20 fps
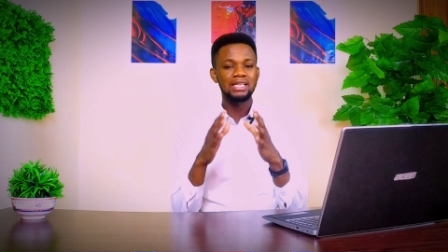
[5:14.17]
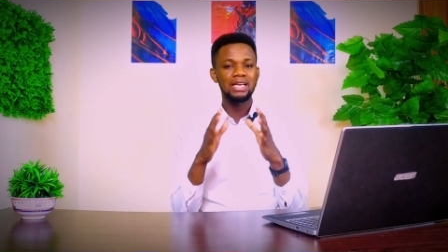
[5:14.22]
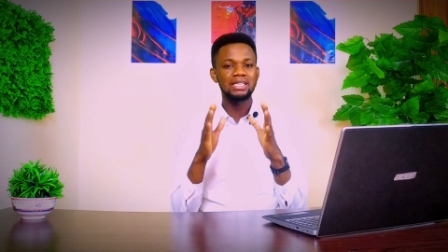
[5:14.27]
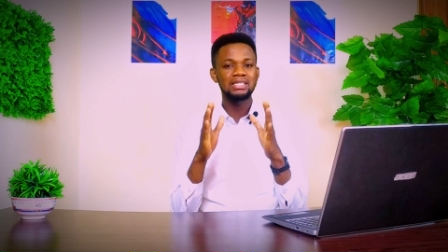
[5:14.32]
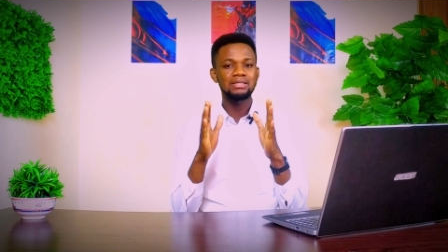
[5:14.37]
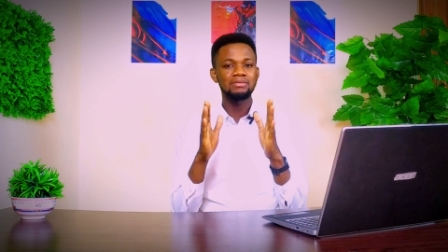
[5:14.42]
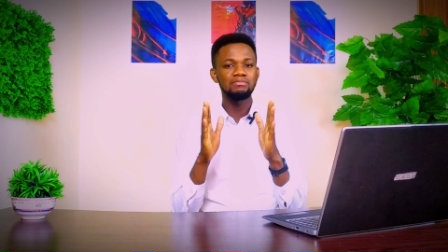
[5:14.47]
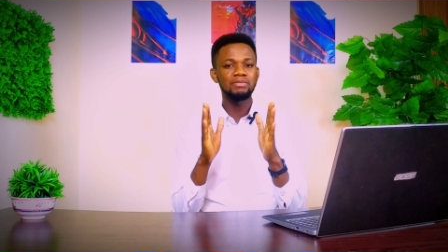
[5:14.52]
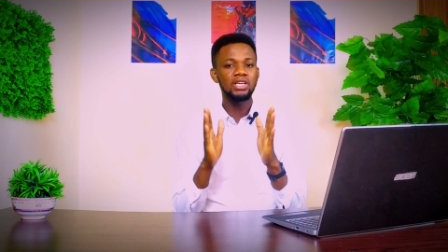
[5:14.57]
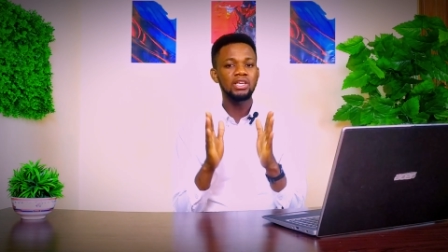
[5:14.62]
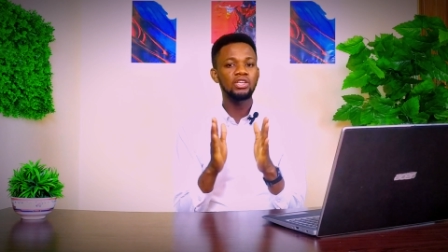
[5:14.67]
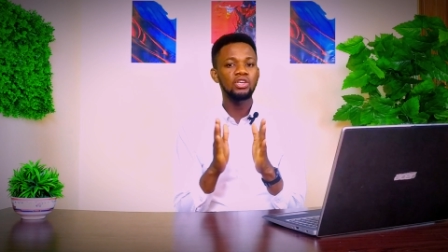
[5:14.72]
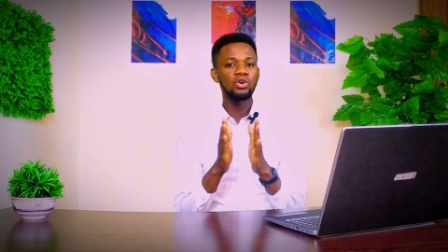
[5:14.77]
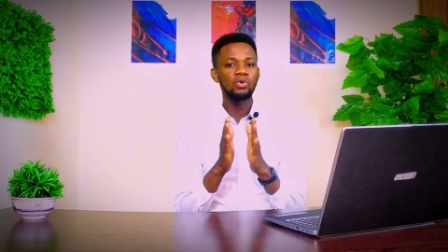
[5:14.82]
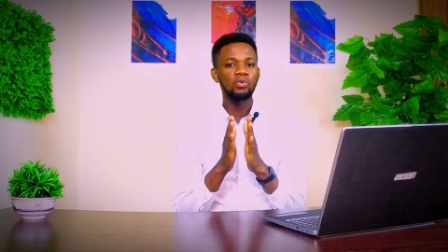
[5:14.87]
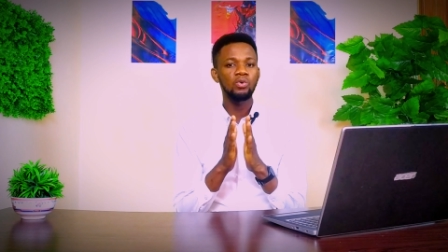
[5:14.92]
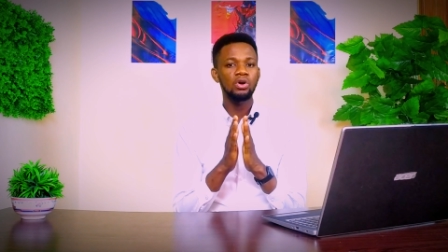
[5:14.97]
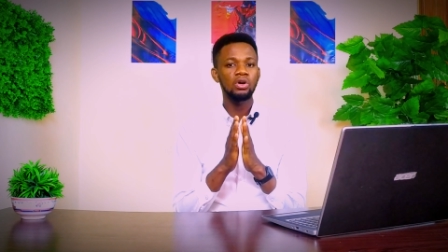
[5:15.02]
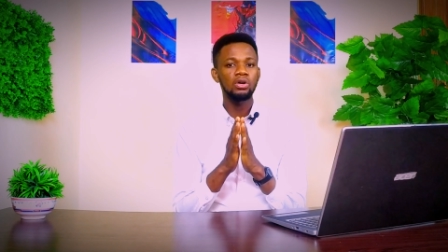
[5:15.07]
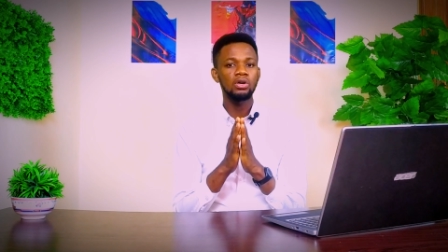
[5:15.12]
that make
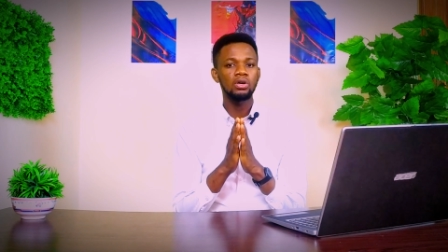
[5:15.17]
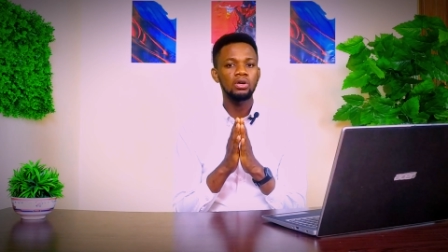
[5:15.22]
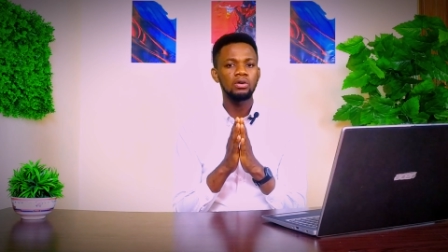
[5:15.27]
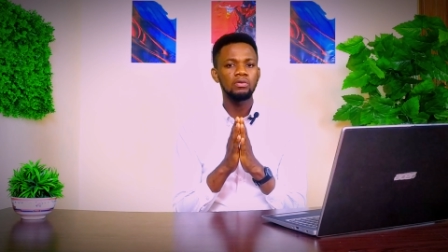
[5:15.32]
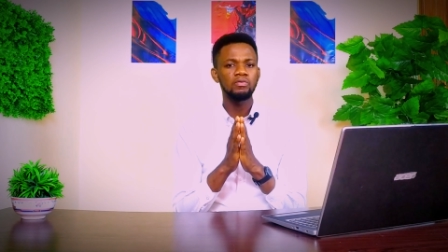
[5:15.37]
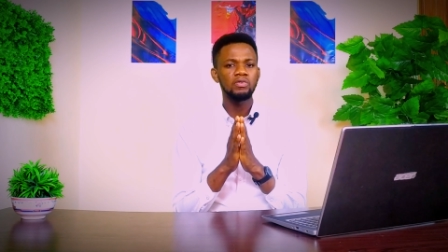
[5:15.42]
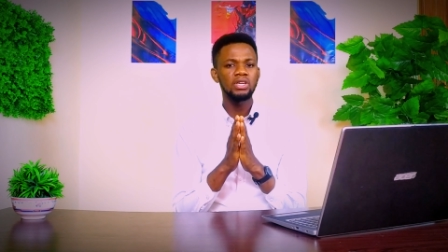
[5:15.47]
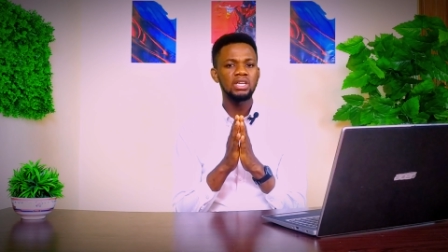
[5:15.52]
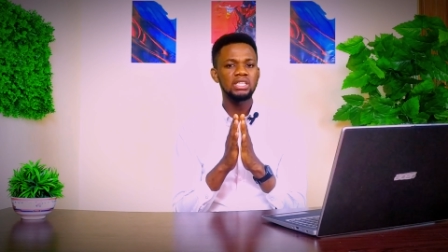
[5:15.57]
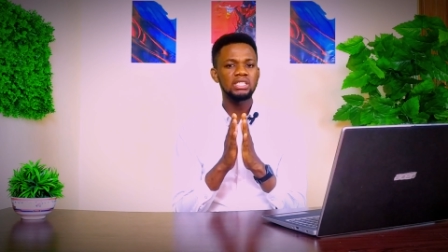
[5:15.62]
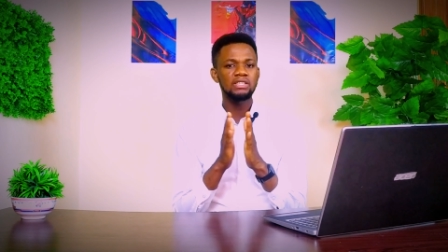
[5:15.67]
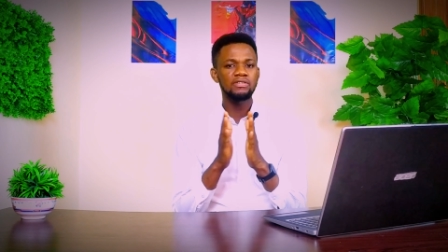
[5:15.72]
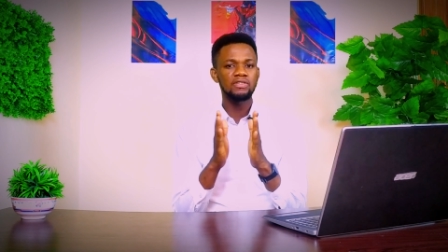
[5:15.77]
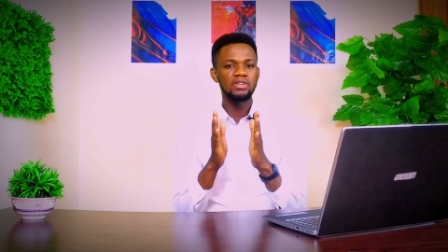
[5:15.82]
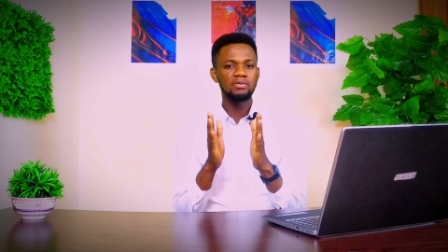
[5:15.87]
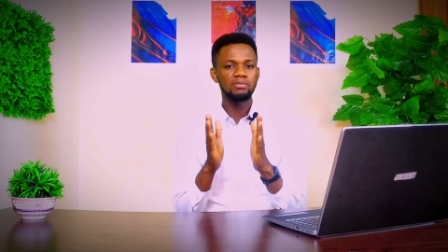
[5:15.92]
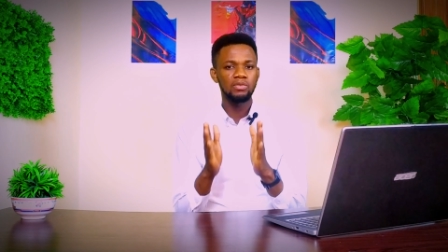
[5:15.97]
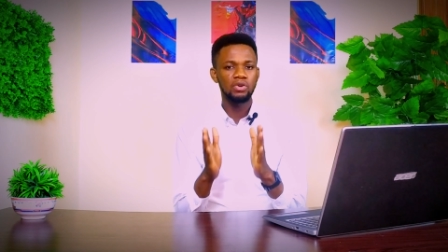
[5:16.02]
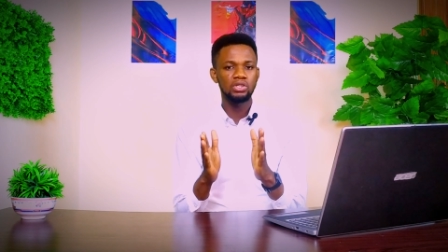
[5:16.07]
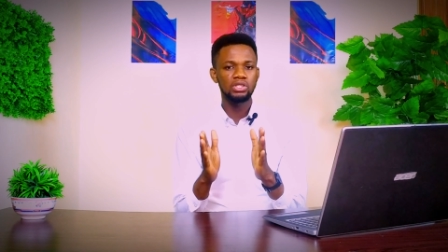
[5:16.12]
your work
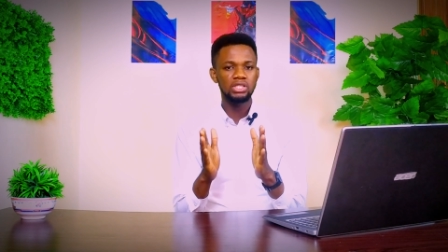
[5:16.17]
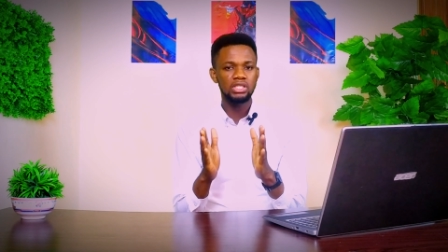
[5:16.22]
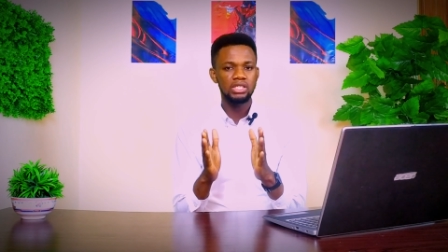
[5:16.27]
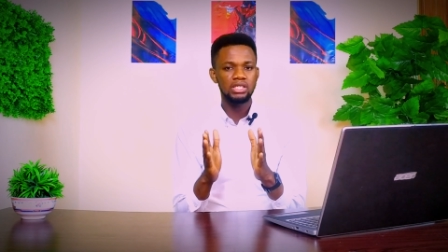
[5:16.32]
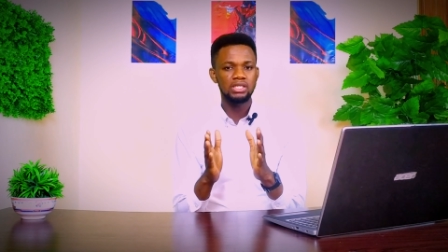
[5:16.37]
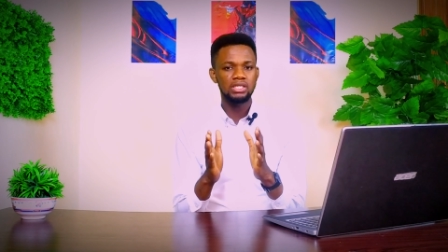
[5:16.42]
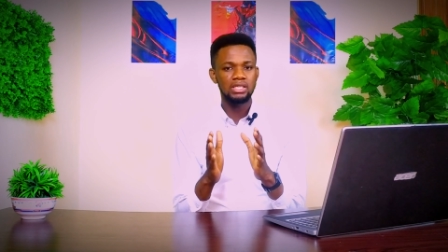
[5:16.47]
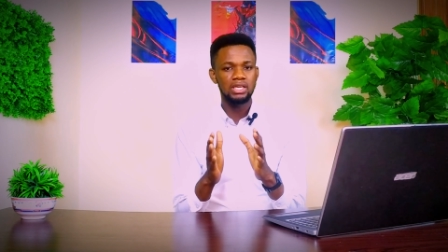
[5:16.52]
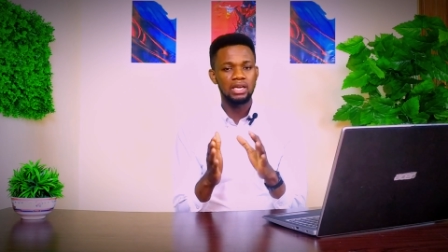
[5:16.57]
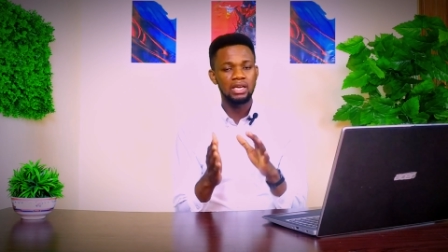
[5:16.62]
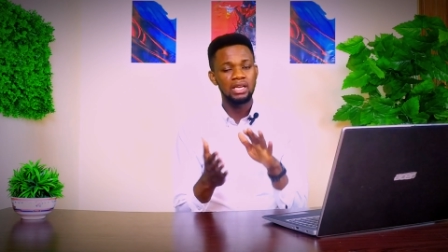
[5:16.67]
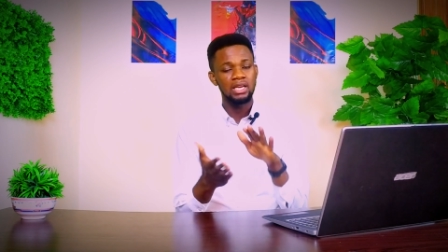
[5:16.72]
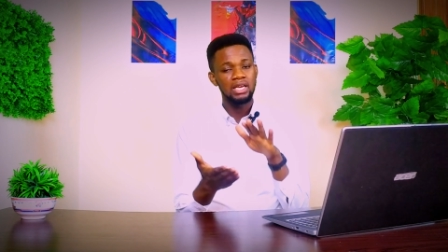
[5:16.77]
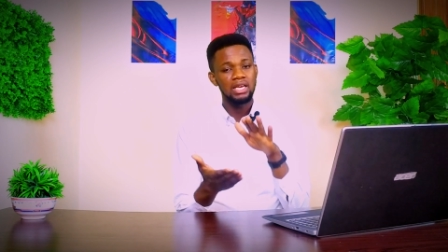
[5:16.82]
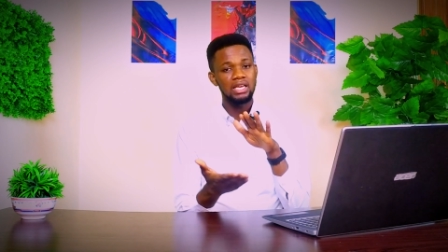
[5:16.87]
relatively much easier.